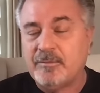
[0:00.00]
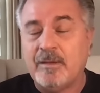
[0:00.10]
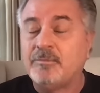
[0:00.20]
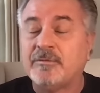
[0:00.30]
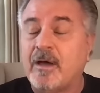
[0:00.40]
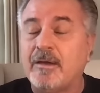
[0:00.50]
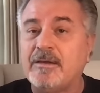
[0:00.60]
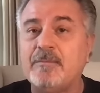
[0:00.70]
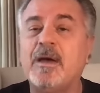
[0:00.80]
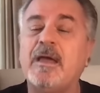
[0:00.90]

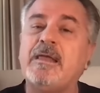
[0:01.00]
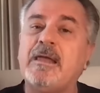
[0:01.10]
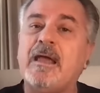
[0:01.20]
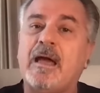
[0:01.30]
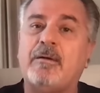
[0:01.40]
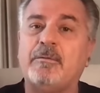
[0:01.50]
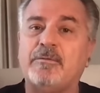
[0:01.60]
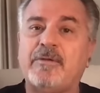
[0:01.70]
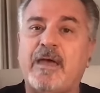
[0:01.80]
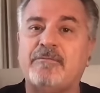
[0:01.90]
absconding money, how I
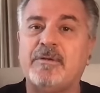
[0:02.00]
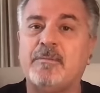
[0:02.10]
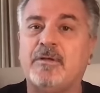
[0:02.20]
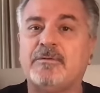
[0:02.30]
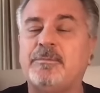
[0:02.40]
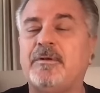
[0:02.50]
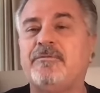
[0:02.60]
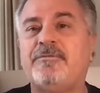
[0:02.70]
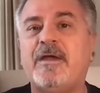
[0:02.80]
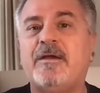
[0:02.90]
was having multiple
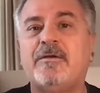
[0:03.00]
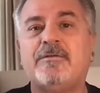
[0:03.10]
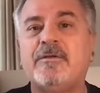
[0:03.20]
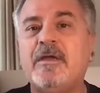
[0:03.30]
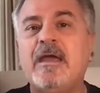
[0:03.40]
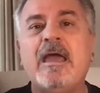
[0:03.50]
affairs.